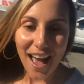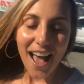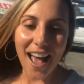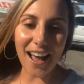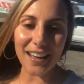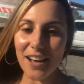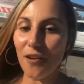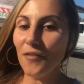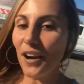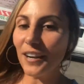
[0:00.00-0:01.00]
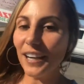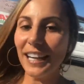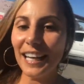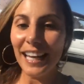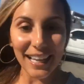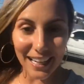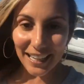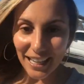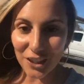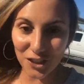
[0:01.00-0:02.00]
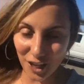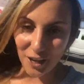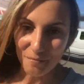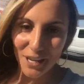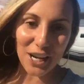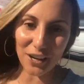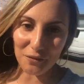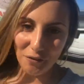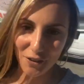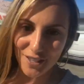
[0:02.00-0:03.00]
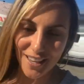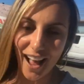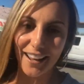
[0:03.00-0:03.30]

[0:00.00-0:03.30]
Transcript: and a uh, very hidden gym here in Riverside.